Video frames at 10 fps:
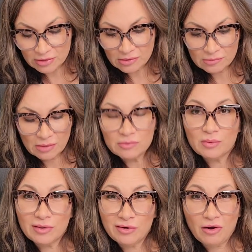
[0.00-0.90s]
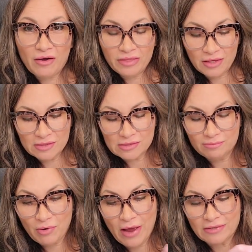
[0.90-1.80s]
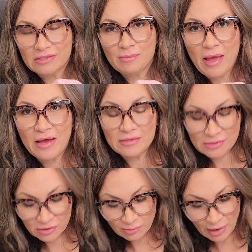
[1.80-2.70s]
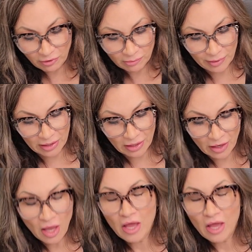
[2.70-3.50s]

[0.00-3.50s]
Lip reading: Sometimes when you're on these practice pads and you're microblading,